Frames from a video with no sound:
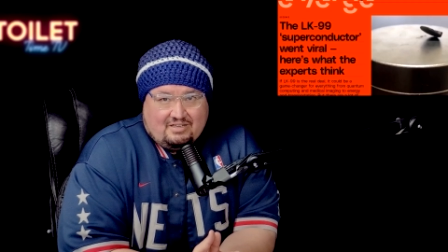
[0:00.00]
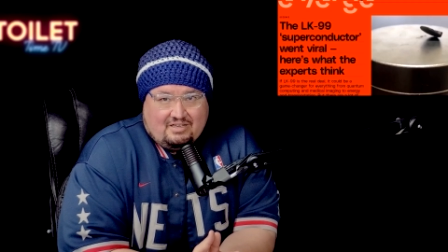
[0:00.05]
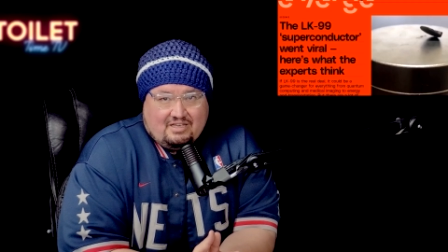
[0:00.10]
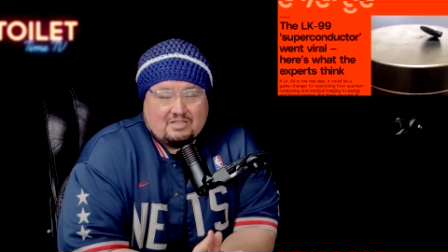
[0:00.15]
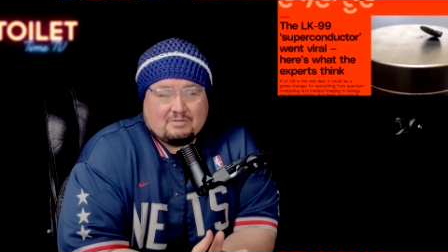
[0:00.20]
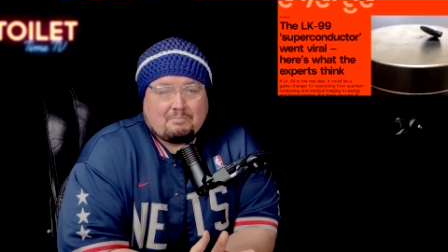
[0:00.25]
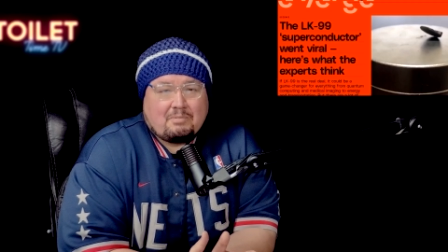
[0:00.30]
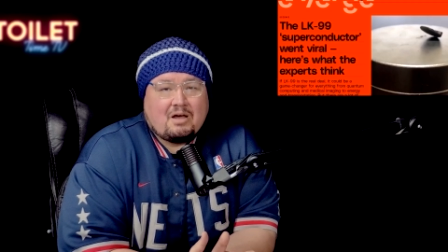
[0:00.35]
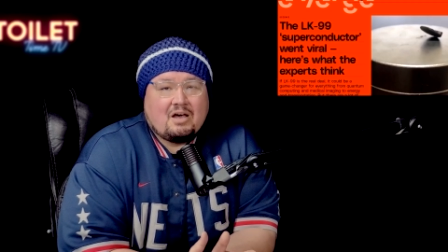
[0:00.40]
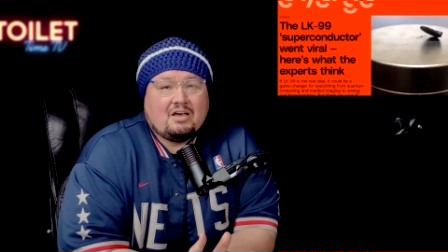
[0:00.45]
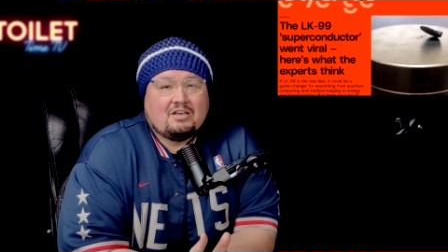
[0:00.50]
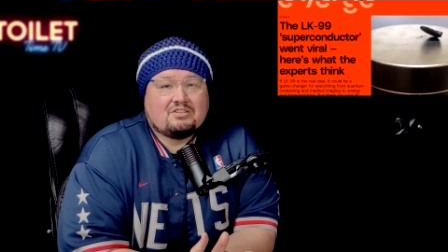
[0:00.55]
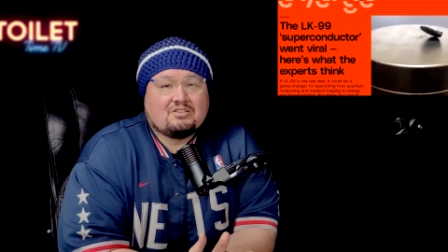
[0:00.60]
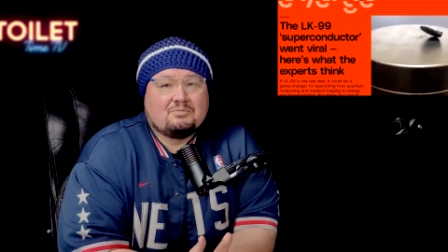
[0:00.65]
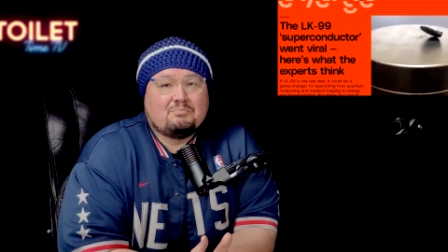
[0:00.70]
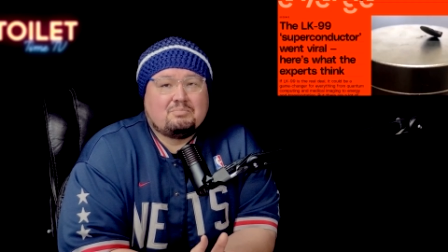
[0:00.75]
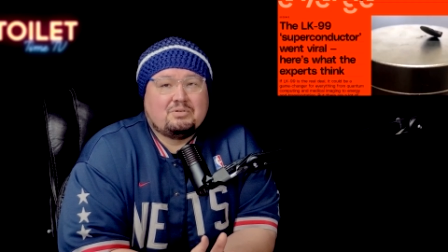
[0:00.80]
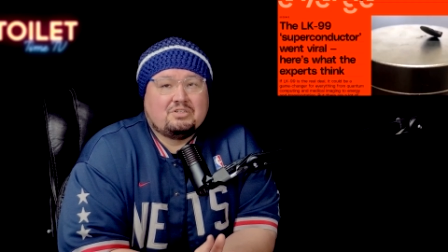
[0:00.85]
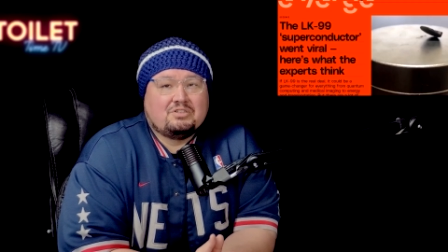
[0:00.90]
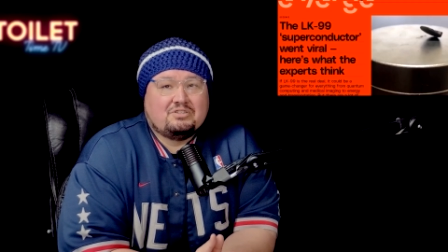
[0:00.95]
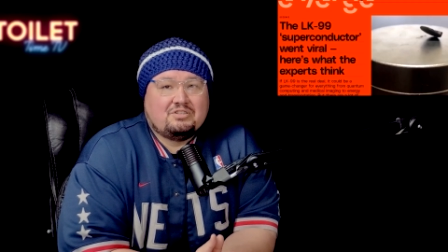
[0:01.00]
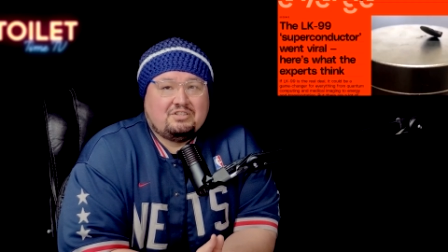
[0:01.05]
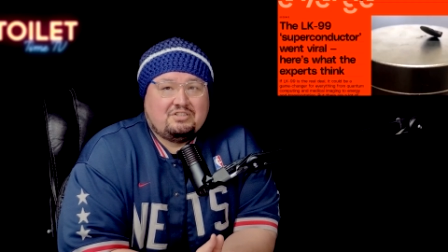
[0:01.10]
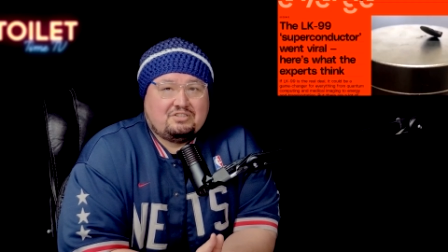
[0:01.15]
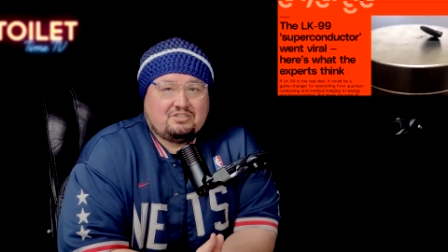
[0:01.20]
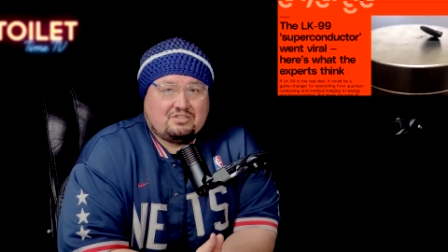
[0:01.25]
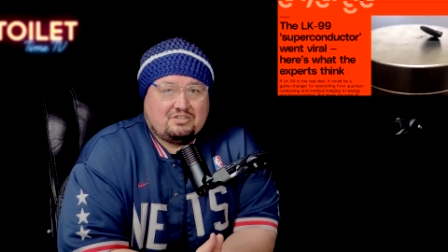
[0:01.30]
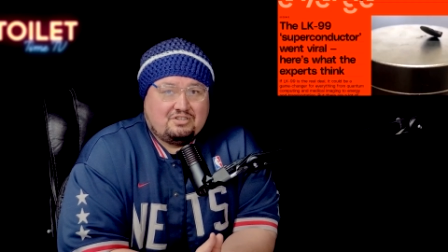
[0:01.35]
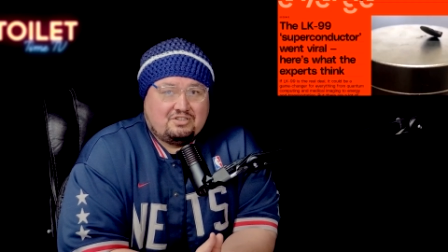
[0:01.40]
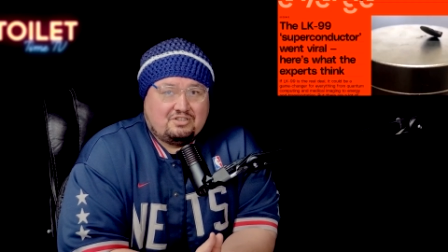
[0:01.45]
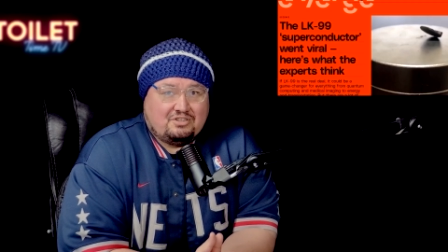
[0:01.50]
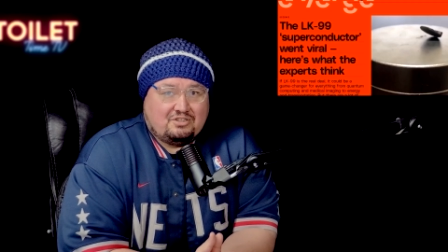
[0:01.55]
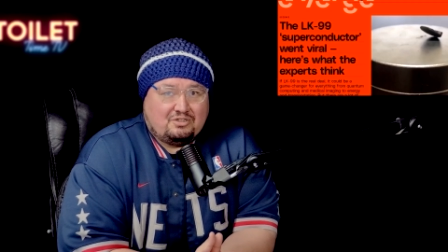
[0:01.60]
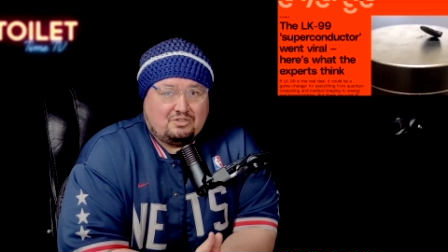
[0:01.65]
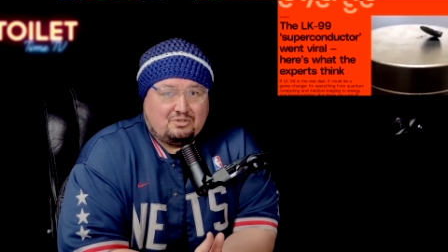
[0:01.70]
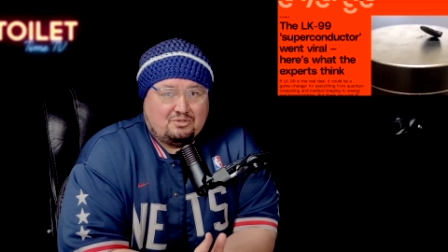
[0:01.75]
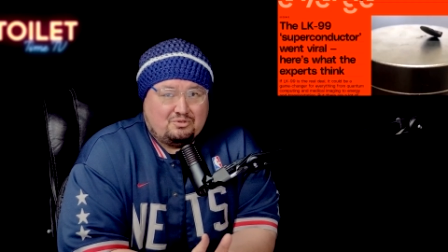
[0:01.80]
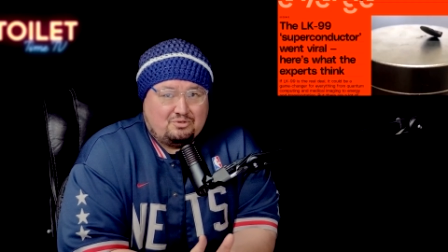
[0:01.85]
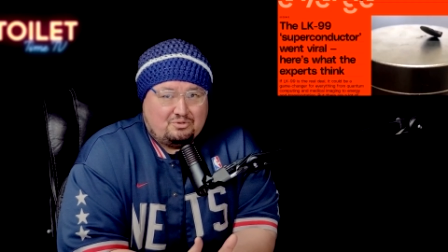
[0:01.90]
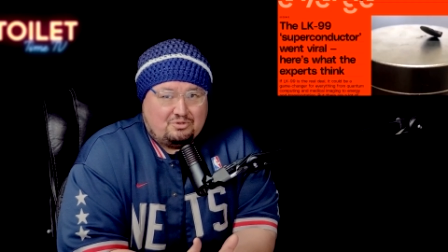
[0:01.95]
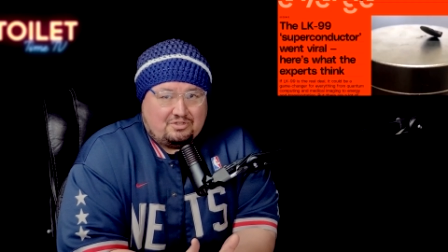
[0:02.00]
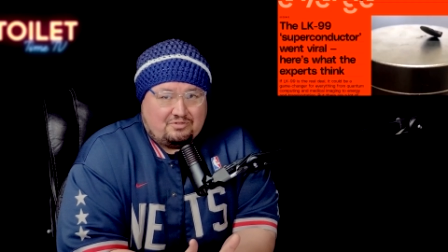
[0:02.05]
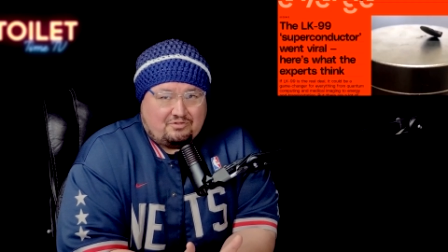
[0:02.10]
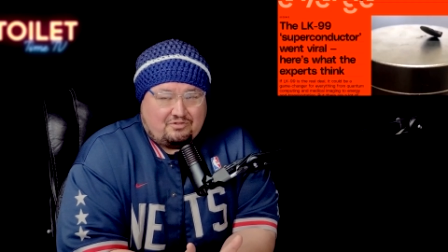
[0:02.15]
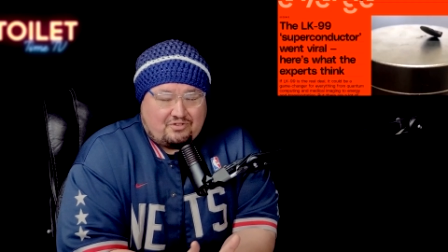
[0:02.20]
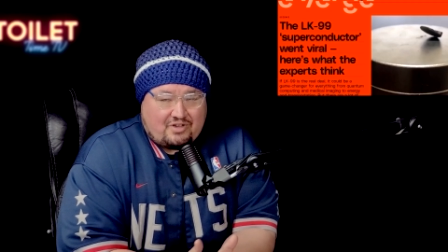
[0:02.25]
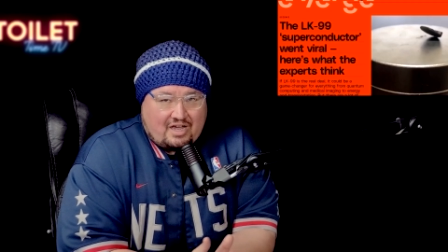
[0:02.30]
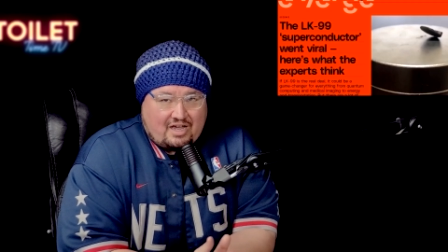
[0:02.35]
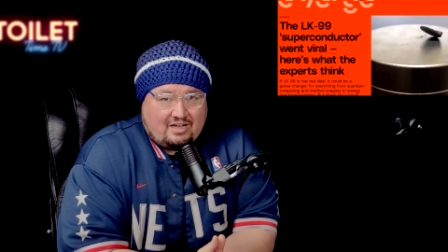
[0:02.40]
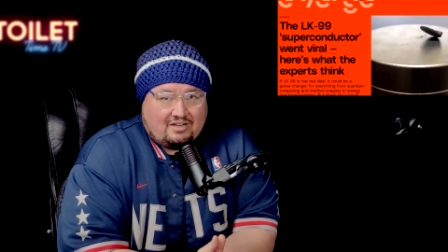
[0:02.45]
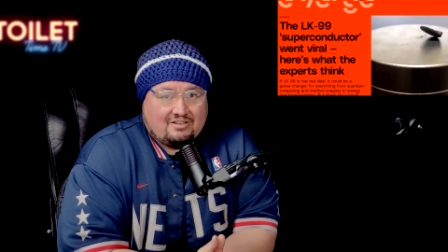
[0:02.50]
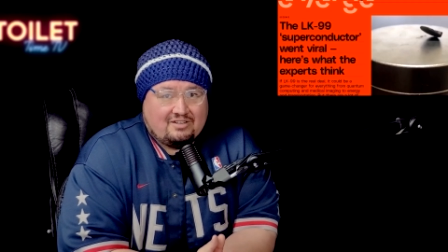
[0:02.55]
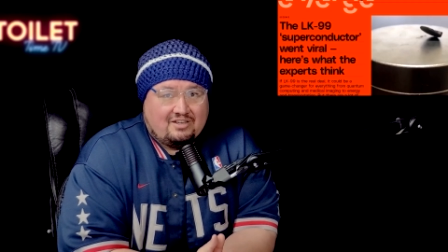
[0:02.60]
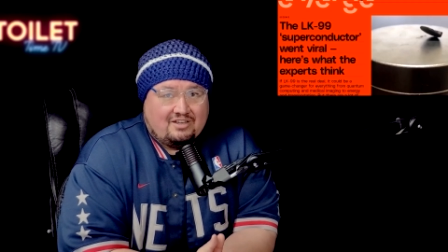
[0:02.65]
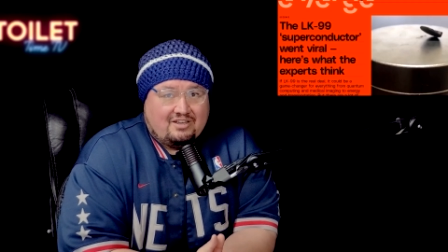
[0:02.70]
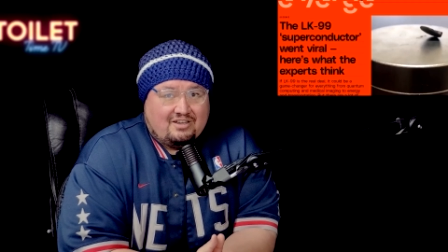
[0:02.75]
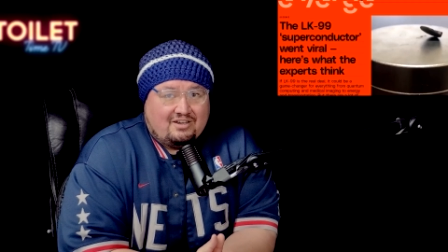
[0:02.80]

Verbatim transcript: its possibilities could elude the fact